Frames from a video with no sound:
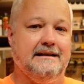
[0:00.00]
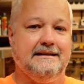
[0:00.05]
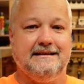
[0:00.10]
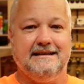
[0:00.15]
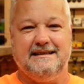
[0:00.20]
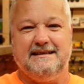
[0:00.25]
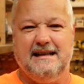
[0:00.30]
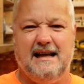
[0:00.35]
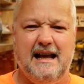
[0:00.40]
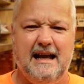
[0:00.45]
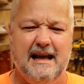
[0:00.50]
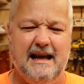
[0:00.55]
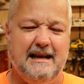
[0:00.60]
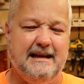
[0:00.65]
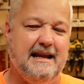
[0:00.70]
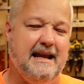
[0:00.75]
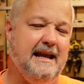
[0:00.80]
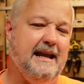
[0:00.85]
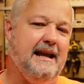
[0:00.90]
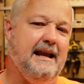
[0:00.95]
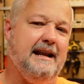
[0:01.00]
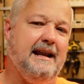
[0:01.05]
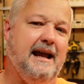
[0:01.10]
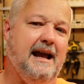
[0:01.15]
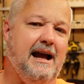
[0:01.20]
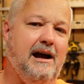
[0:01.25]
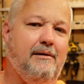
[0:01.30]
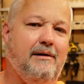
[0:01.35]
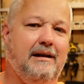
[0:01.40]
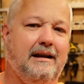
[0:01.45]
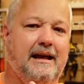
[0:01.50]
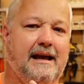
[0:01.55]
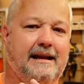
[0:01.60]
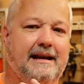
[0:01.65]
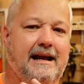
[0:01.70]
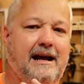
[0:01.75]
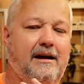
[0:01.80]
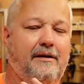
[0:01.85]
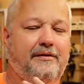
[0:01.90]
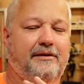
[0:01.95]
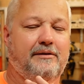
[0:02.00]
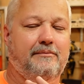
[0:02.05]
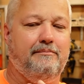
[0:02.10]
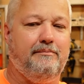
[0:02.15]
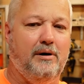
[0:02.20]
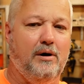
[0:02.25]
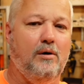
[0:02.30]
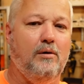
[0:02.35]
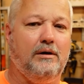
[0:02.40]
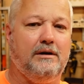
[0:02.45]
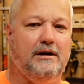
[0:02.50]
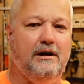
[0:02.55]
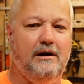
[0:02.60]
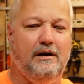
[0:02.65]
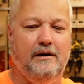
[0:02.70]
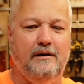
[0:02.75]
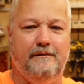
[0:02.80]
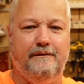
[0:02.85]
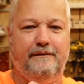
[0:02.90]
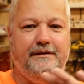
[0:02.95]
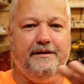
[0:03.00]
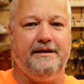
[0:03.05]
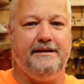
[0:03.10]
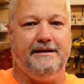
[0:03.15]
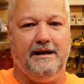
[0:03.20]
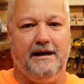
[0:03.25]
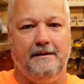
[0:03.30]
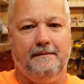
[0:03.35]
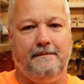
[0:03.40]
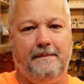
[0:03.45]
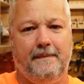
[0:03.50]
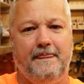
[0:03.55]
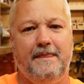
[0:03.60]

design and how I laid out the bulk of the, uh,